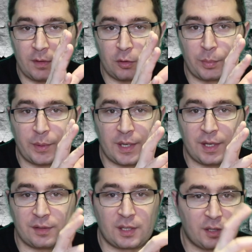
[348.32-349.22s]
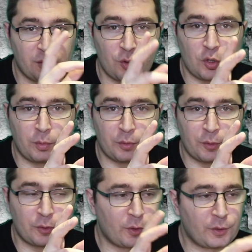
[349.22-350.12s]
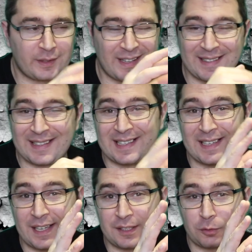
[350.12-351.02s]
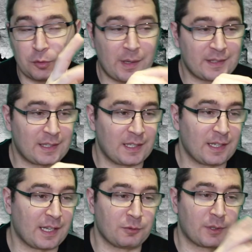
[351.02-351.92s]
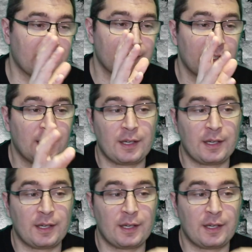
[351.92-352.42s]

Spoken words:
super easy, switch your Bluetooth on and they connect automatically, and you can